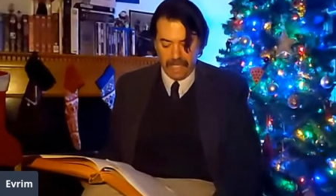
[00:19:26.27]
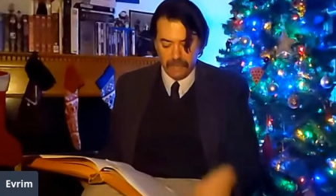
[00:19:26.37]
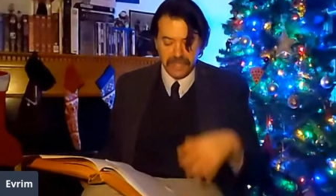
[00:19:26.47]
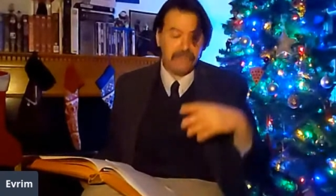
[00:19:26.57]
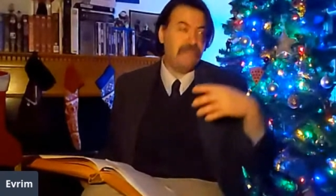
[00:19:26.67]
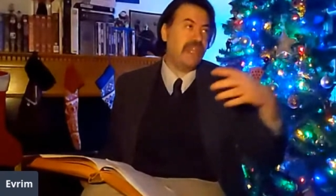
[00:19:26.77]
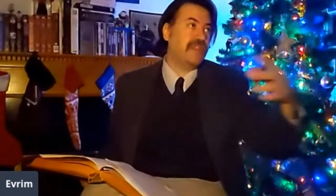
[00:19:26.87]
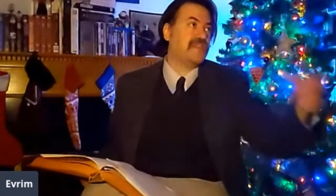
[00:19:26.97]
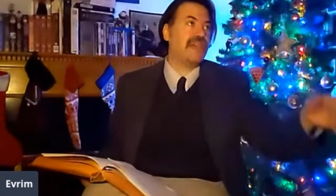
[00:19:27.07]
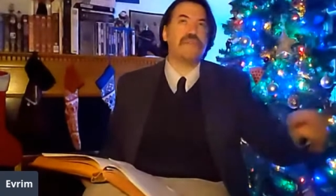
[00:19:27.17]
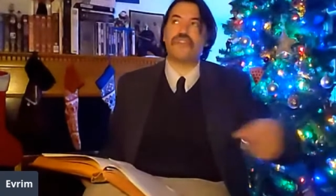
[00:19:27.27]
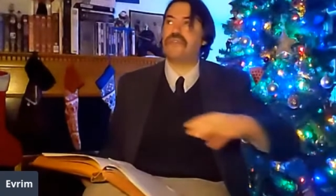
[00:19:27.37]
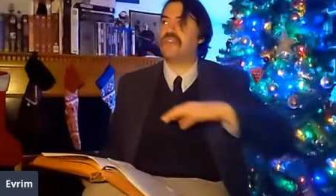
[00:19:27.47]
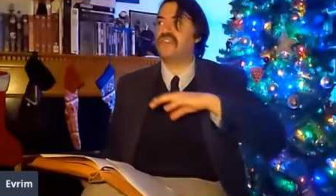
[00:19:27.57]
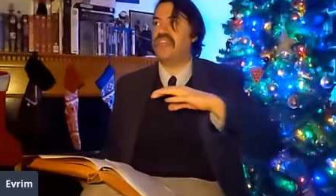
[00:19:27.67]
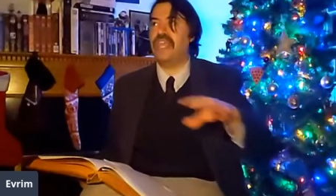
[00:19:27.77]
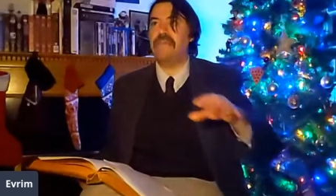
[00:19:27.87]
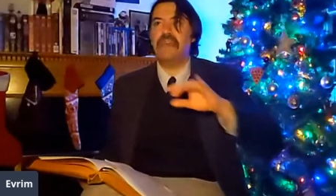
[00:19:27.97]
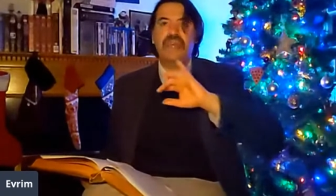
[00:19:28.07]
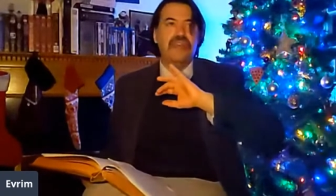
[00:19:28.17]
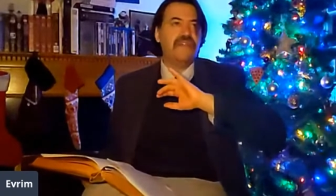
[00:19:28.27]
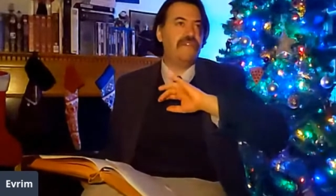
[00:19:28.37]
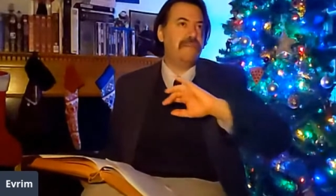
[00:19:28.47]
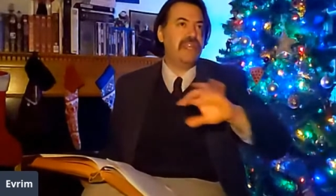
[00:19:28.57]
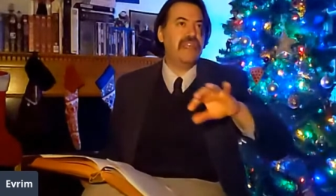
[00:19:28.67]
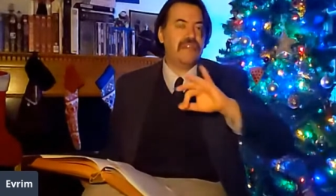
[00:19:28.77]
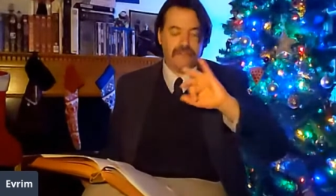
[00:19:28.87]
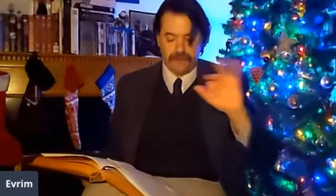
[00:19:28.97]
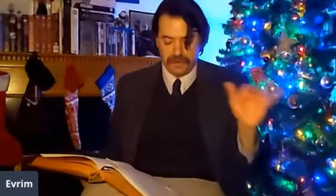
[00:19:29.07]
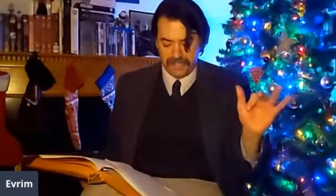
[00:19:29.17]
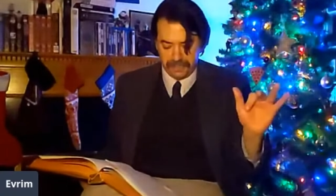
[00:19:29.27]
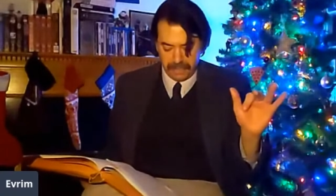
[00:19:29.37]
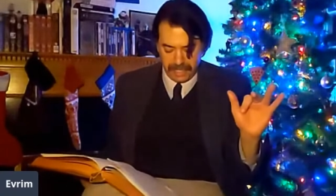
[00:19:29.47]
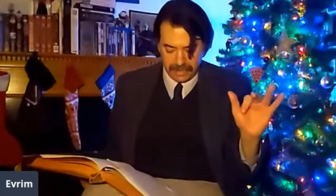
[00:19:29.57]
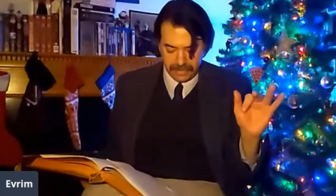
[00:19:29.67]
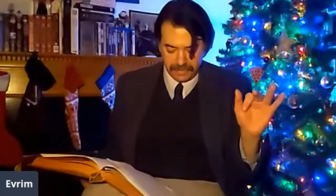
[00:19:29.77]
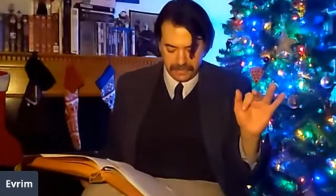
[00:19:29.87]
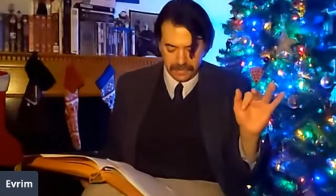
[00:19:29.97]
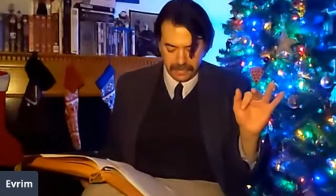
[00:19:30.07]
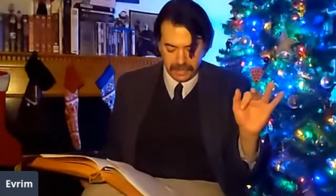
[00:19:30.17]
And within minutes, I was on the same familiar forest path.